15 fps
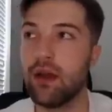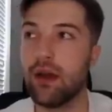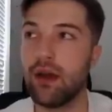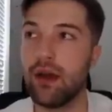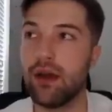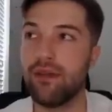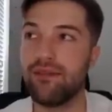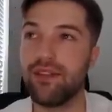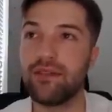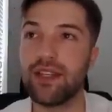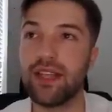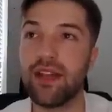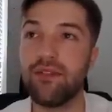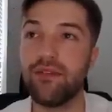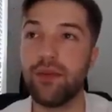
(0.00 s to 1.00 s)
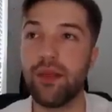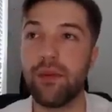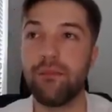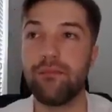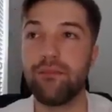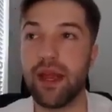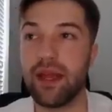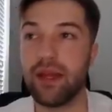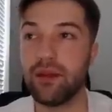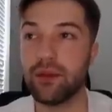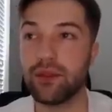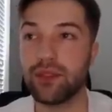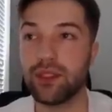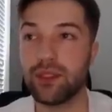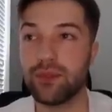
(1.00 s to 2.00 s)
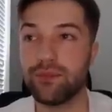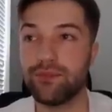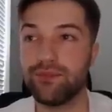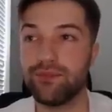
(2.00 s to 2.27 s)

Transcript: 58 for the Bengals.